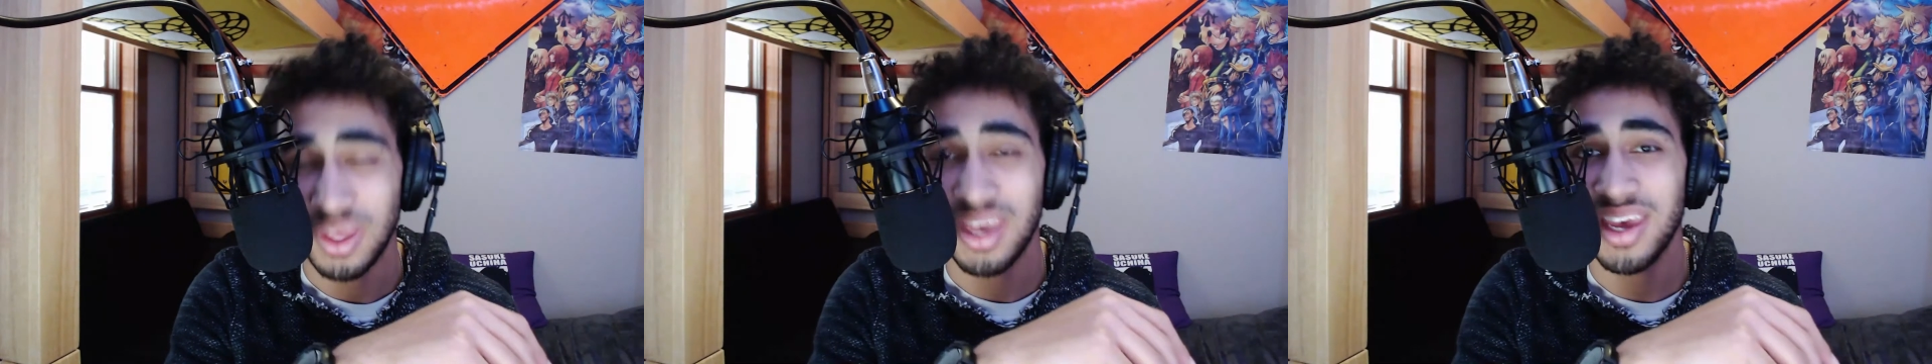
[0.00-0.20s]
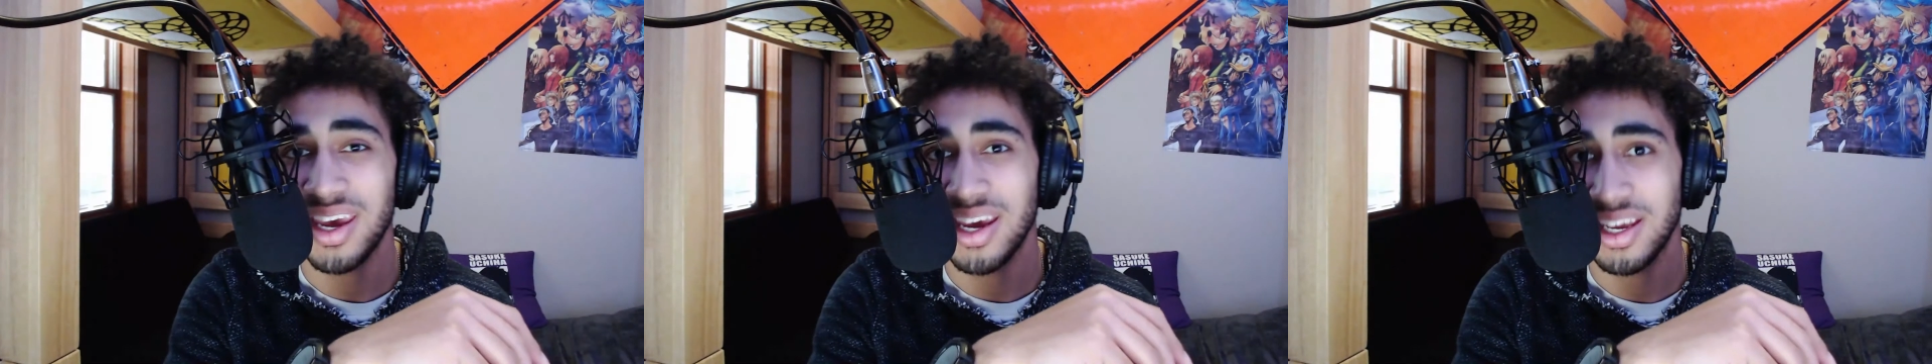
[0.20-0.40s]

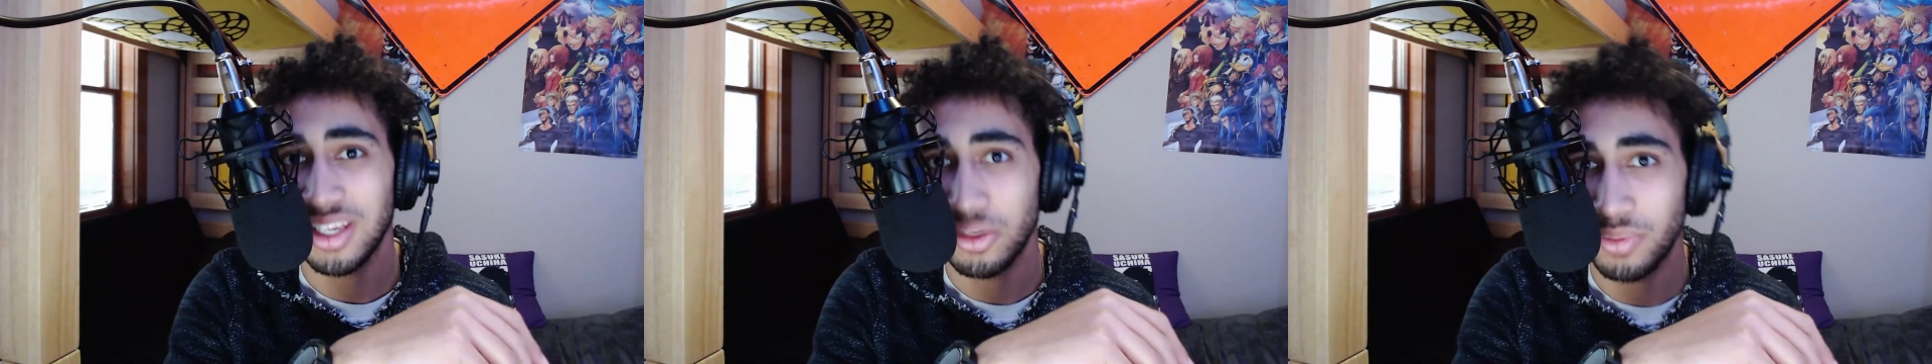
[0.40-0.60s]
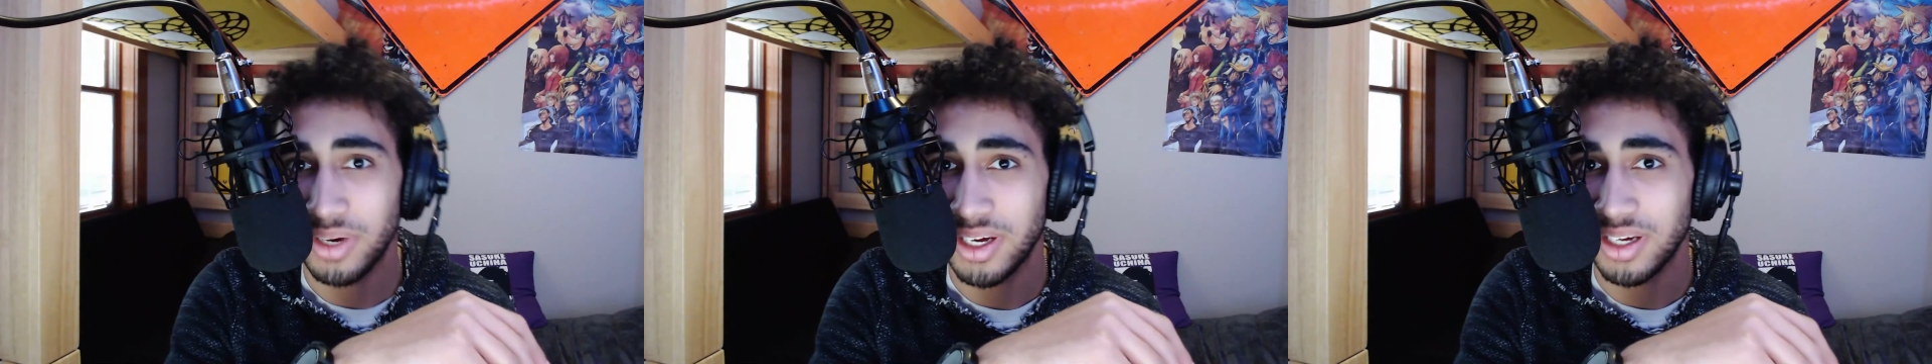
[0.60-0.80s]

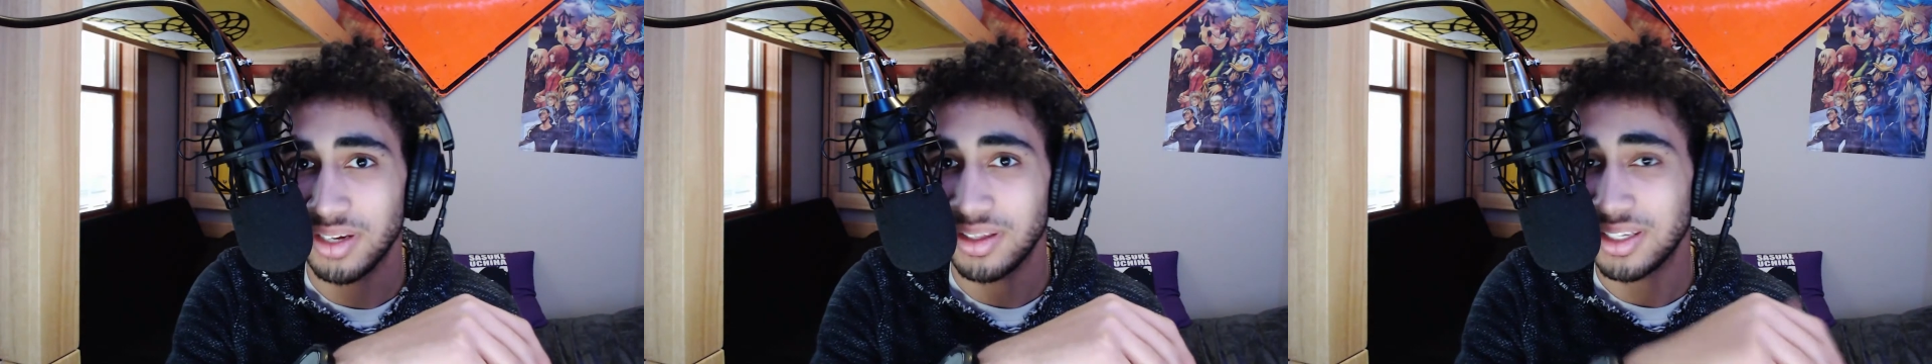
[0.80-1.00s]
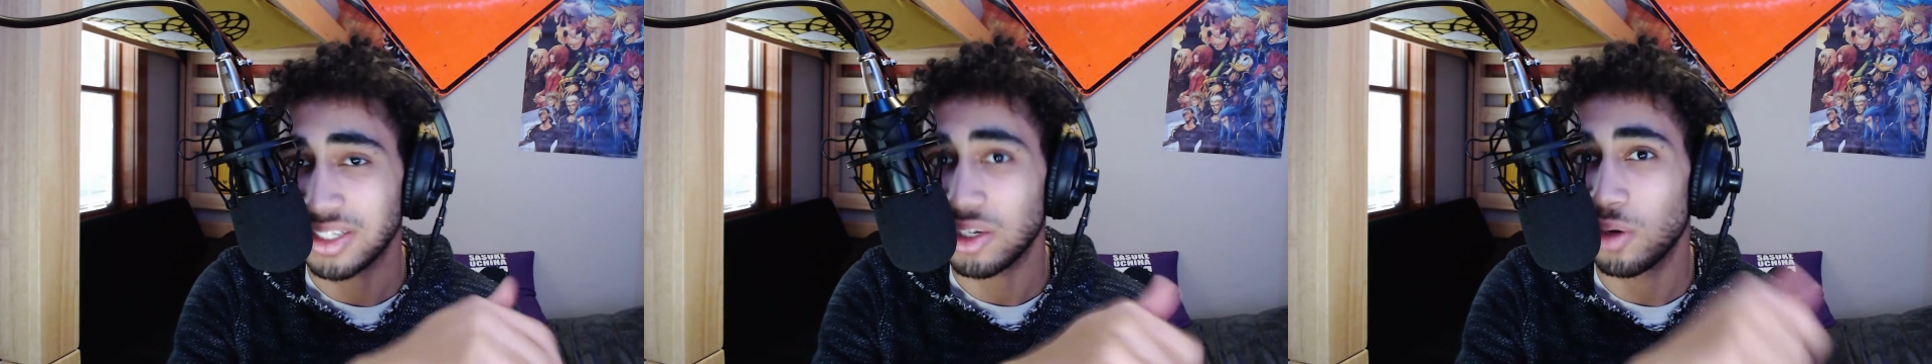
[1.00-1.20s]
Anyway,
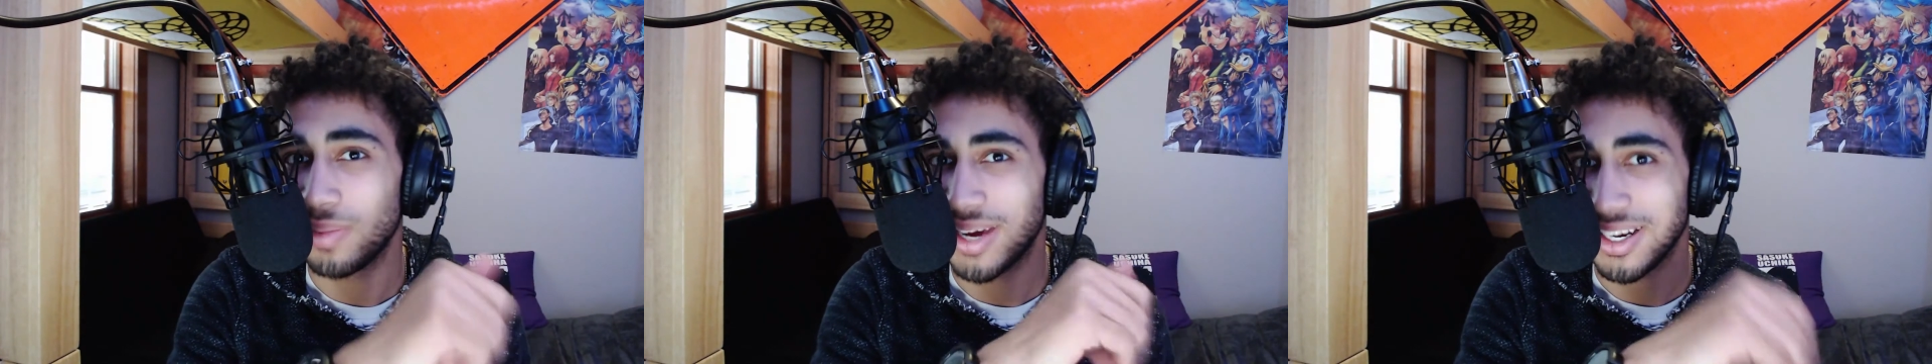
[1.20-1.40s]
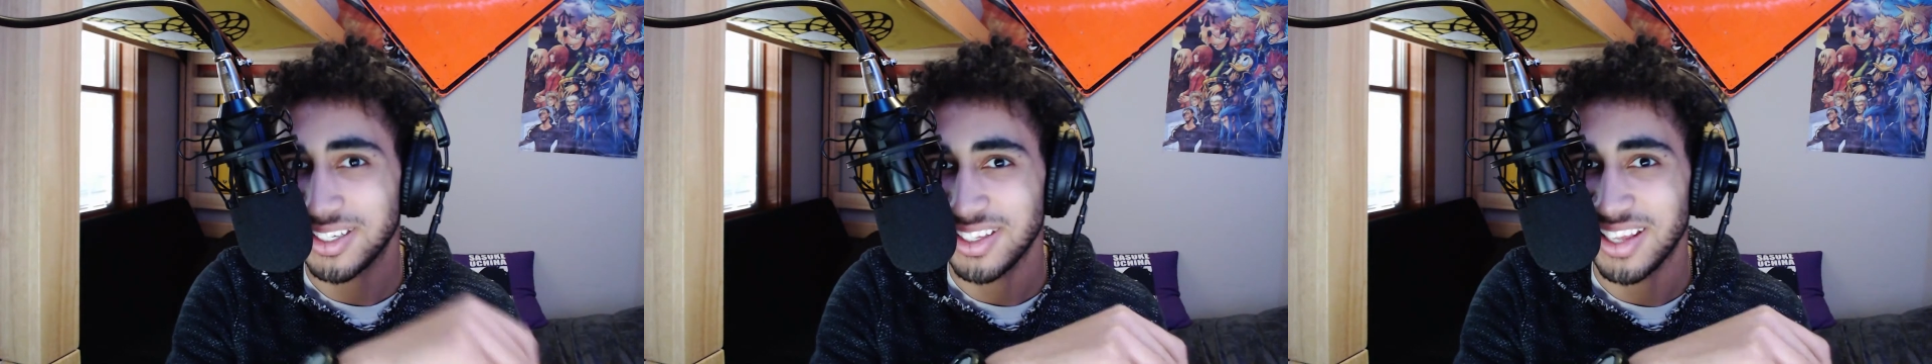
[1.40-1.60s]
let's go
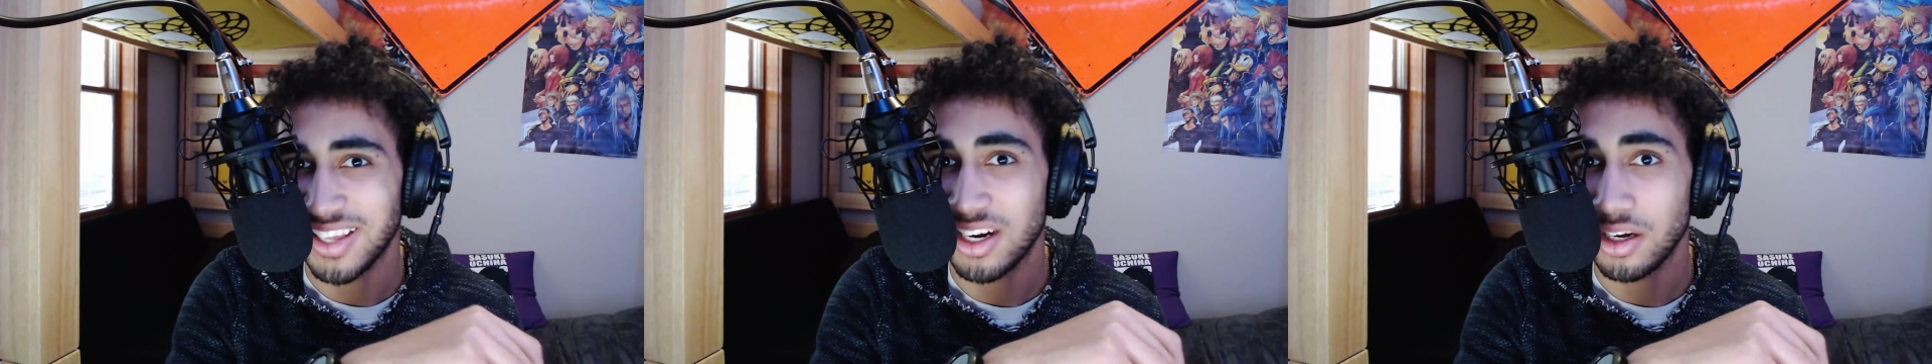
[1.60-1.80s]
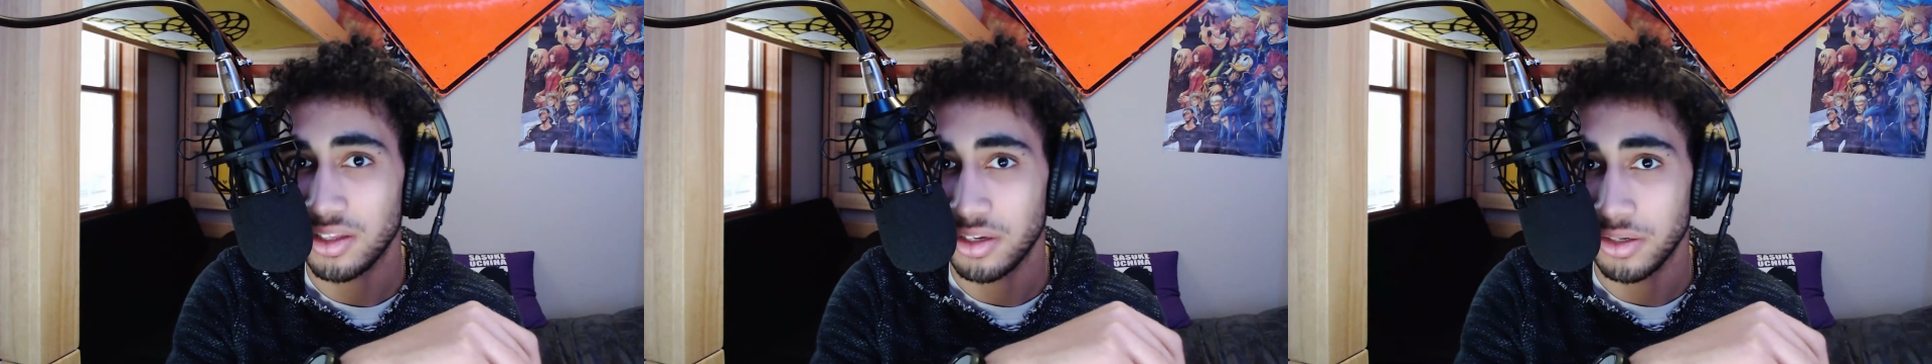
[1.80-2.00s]
back to that
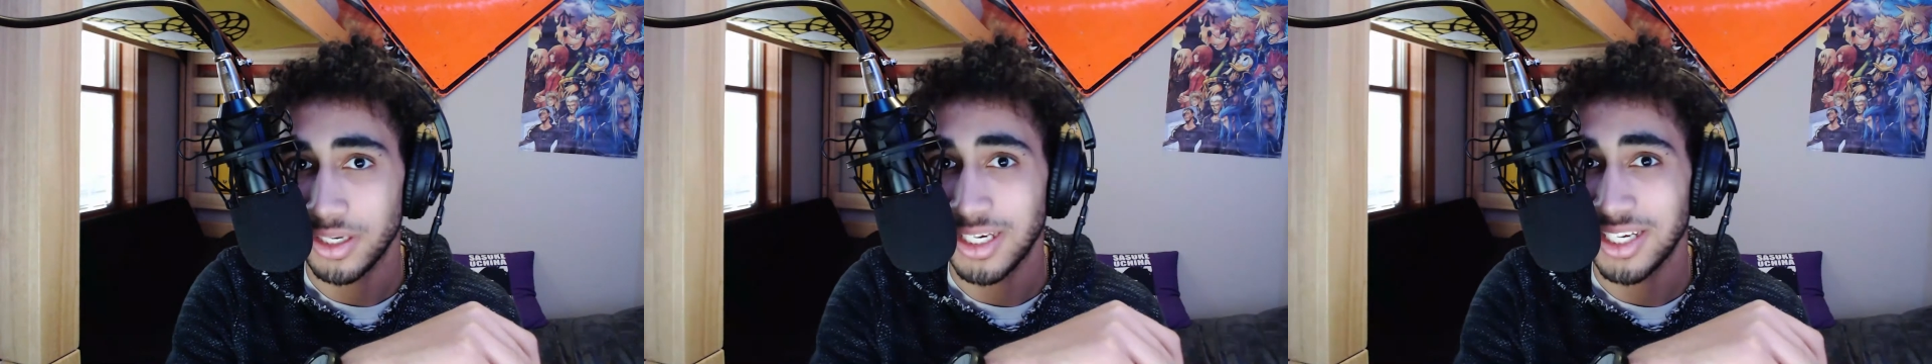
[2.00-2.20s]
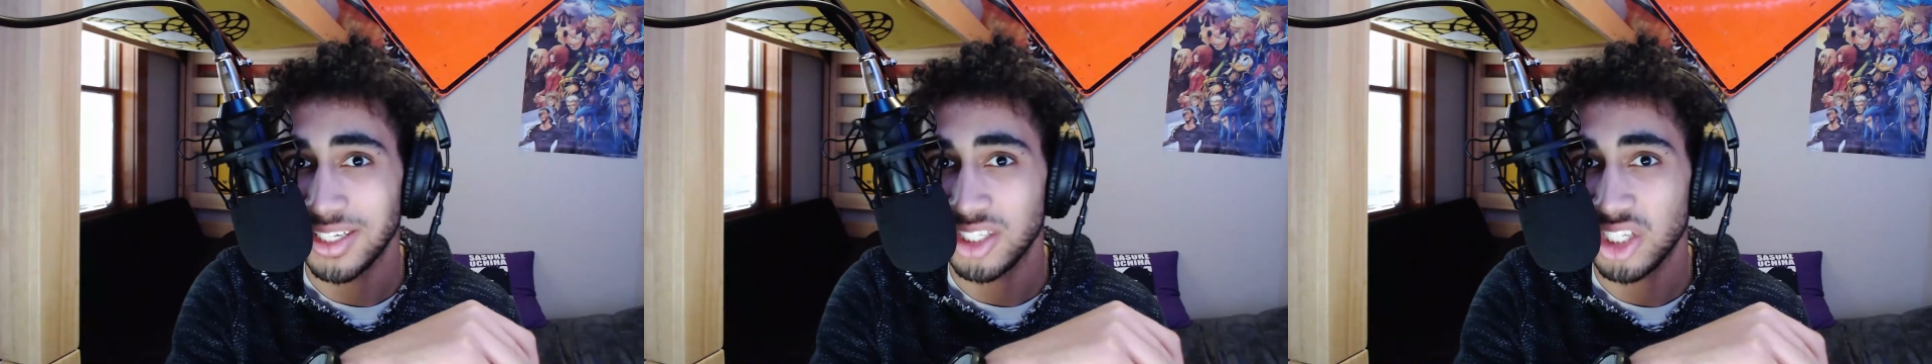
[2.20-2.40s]
other
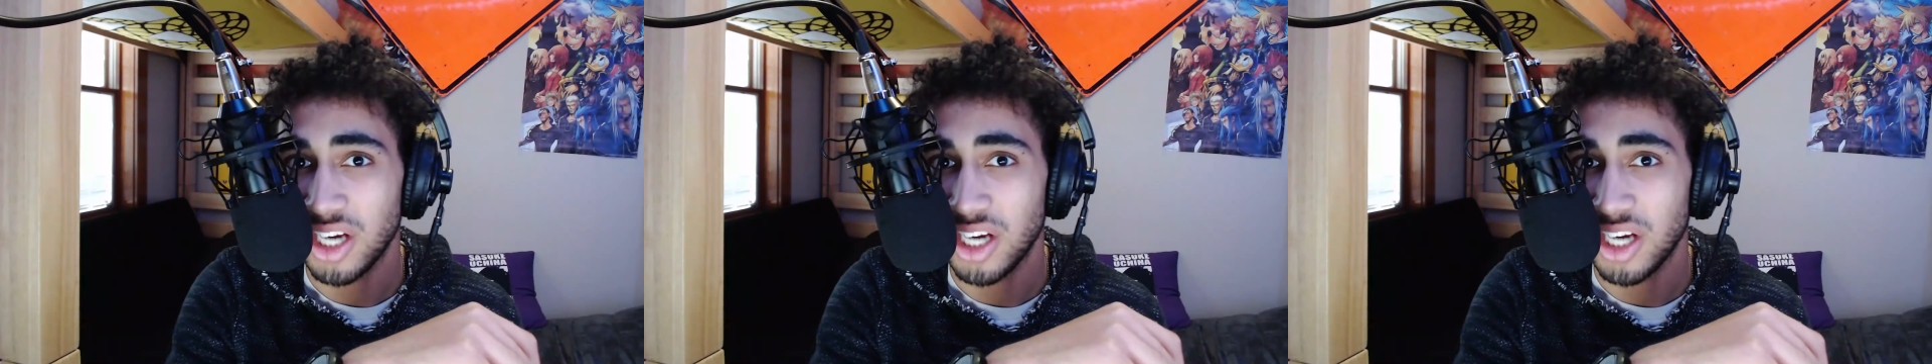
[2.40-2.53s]
idiot, shall